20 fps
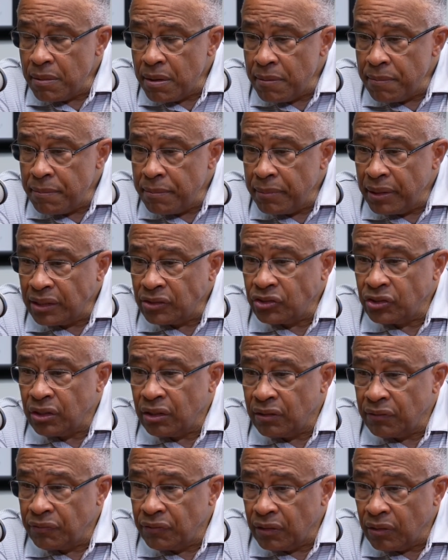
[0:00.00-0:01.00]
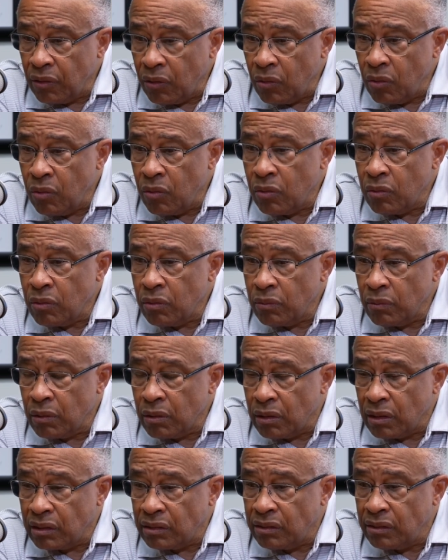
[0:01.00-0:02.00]
much of the whole
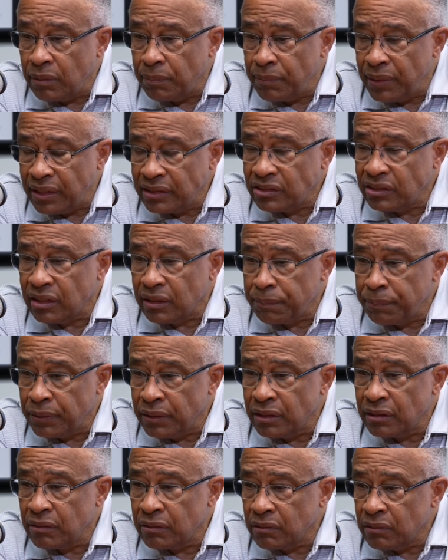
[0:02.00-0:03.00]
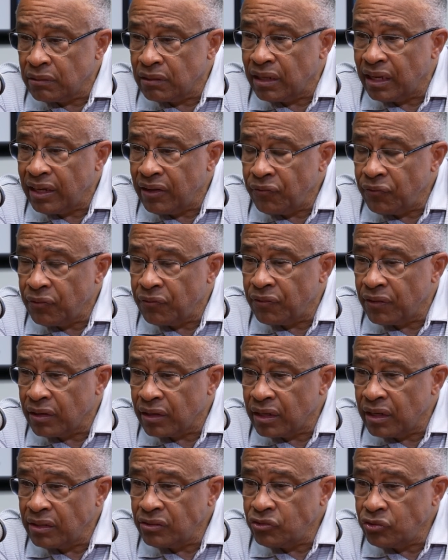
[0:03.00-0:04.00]
domestic political life of our
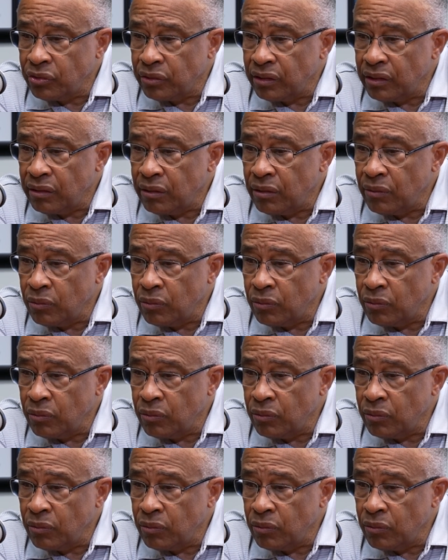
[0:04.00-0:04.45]
country